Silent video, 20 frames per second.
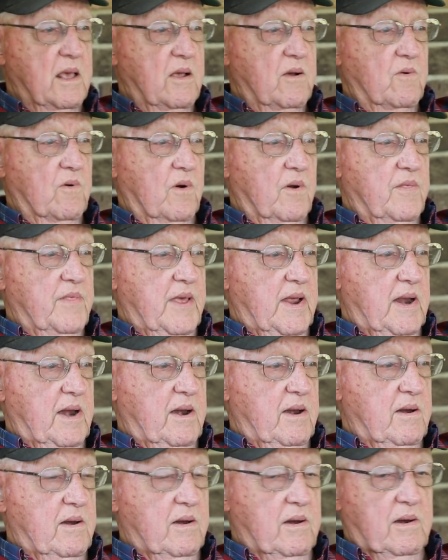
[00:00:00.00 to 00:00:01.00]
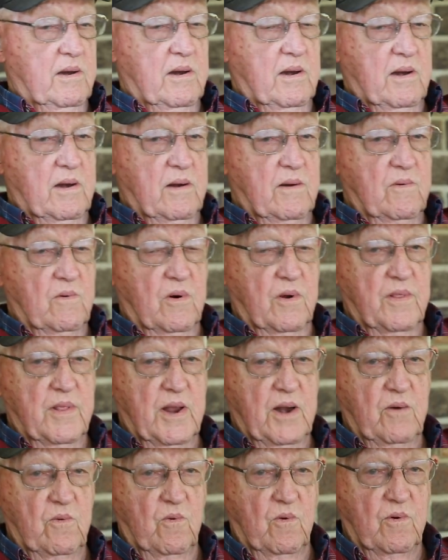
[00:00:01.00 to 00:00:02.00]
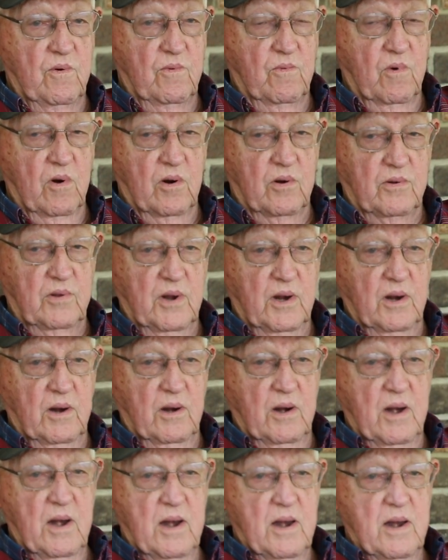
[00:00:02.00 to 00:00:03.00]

where they work their